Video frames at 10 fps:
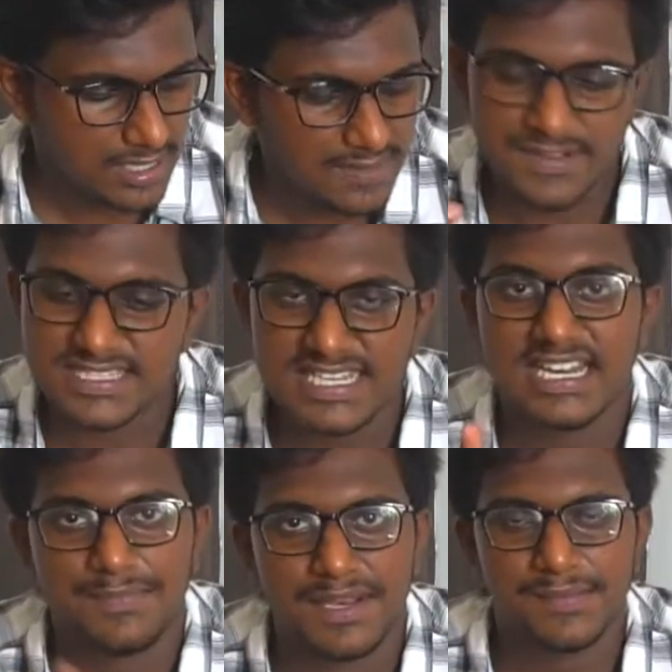one second,
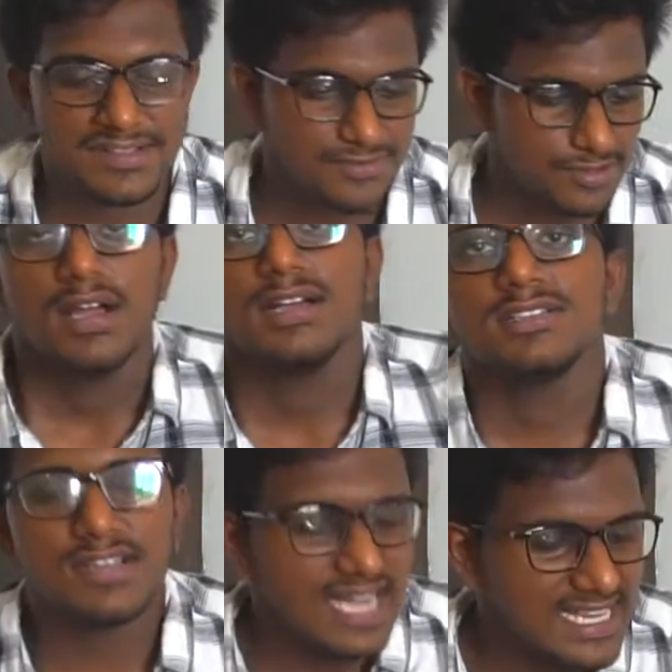I'll bring my phone.
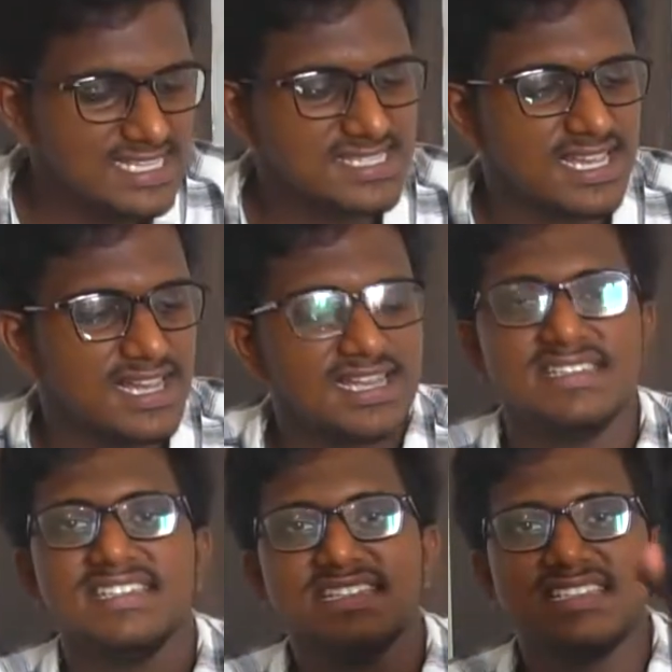So guys,
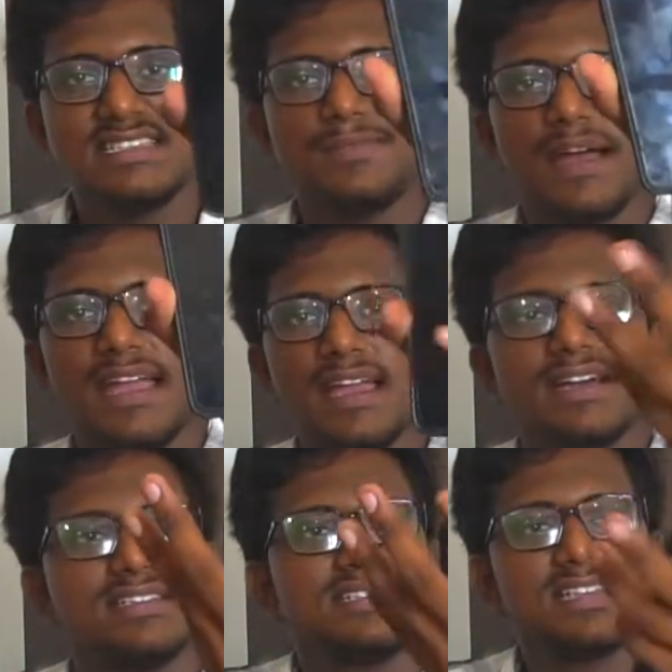this is
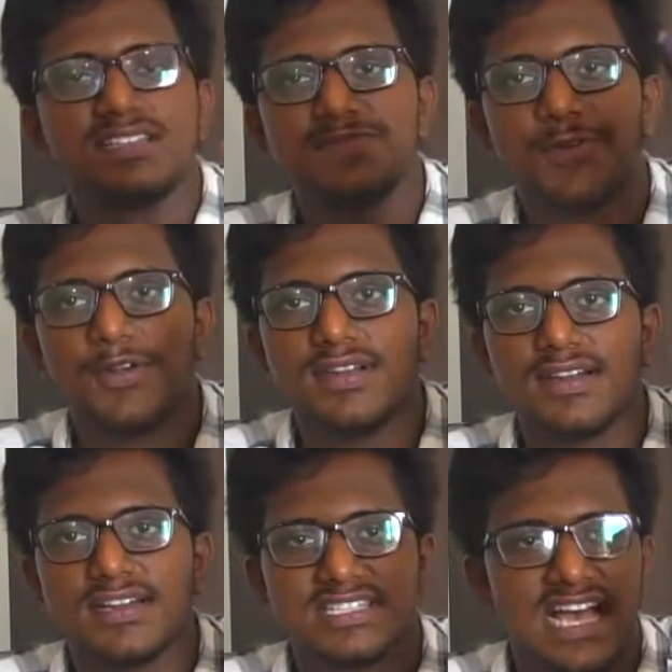my sister's phone,
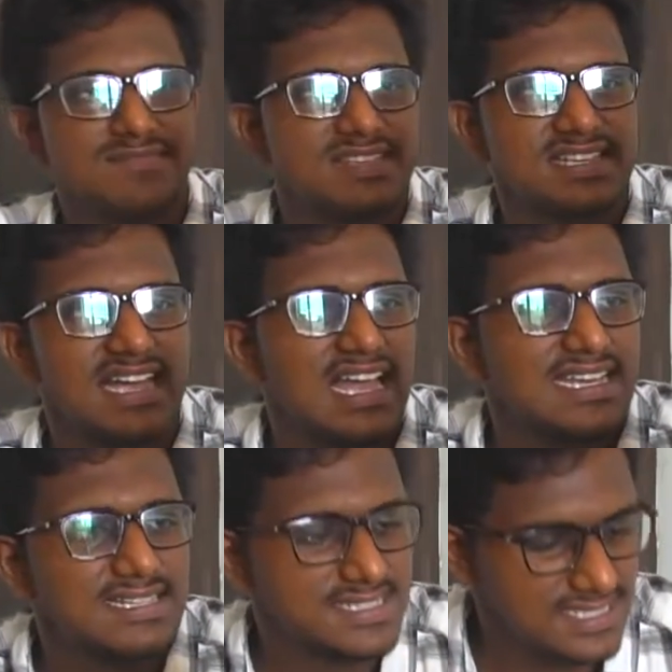Samsung
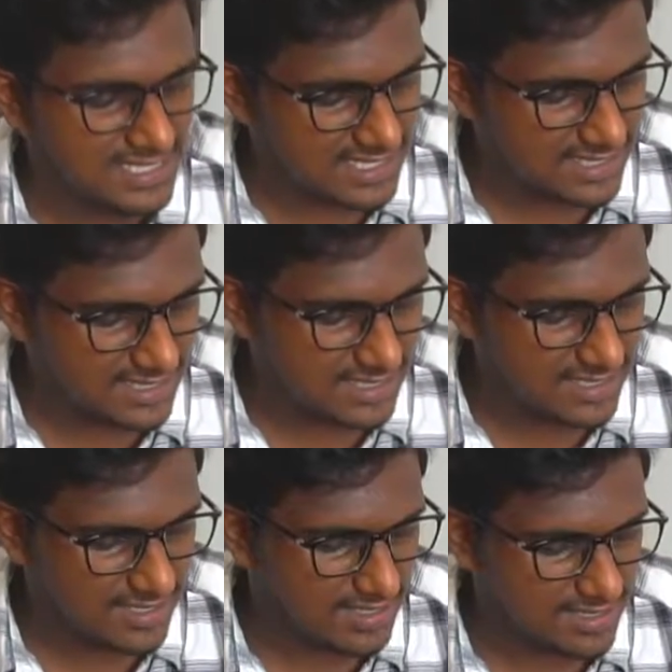
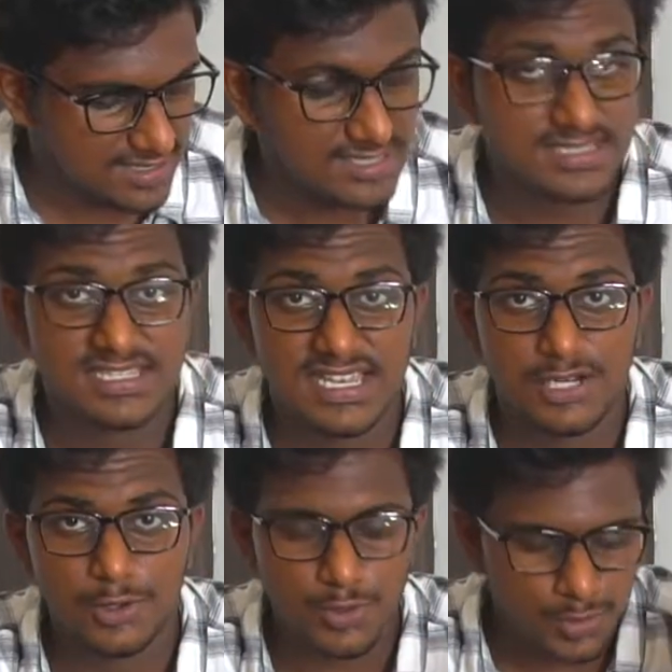Galaxy
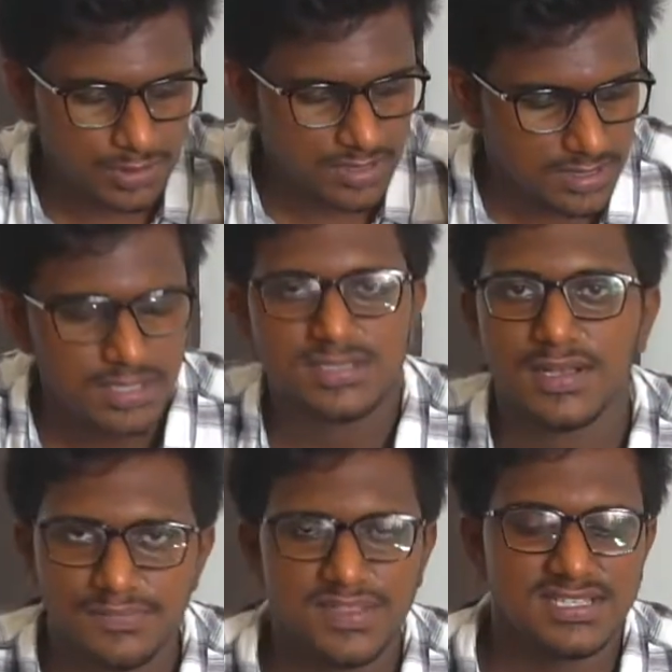J2
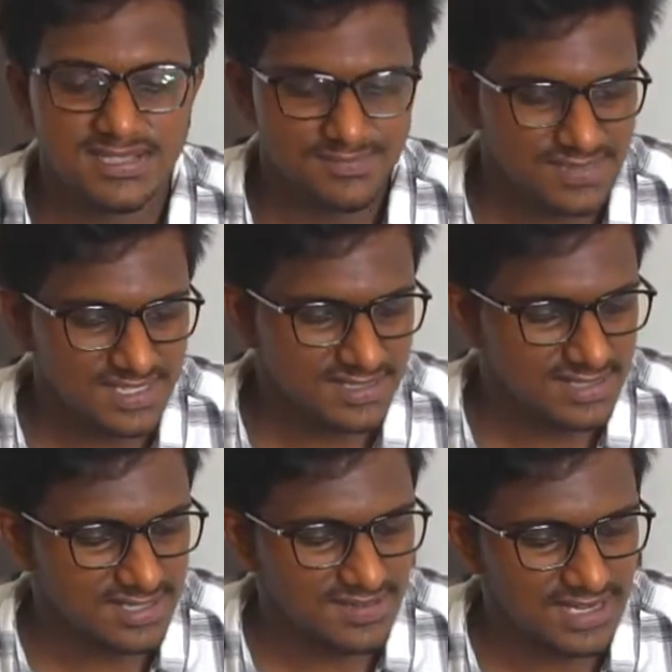something,
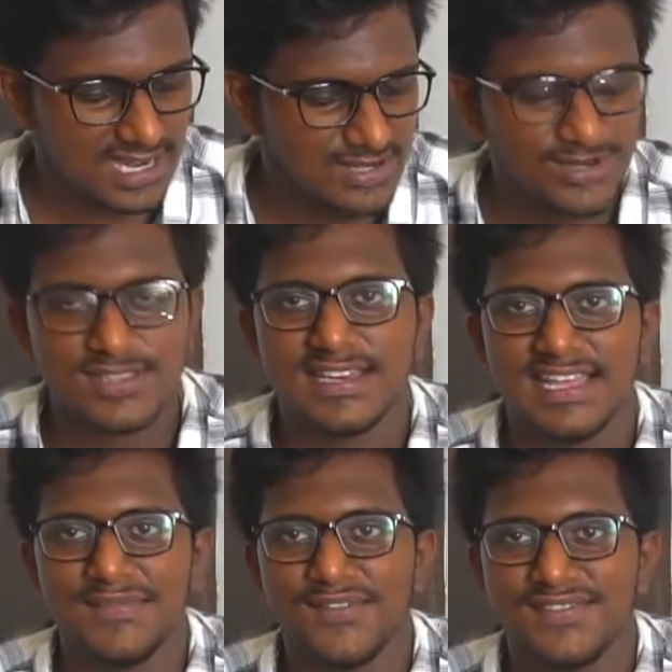I don't know the
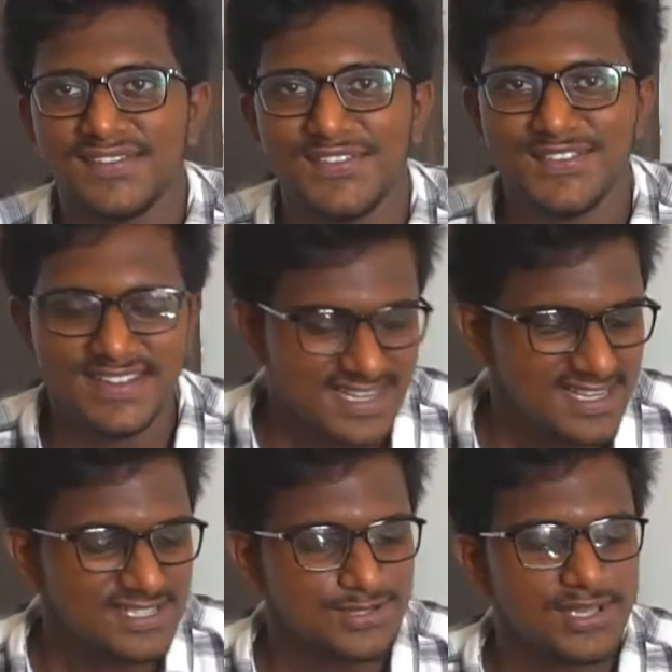name of the phone.
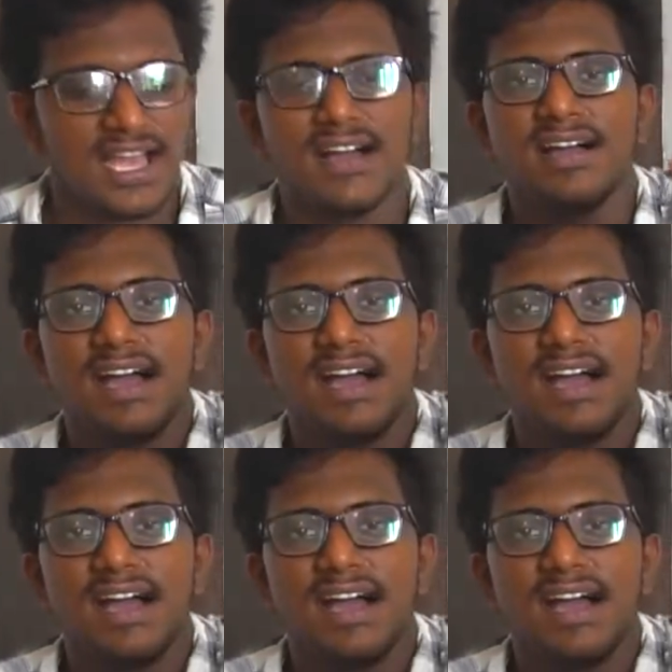So yeah,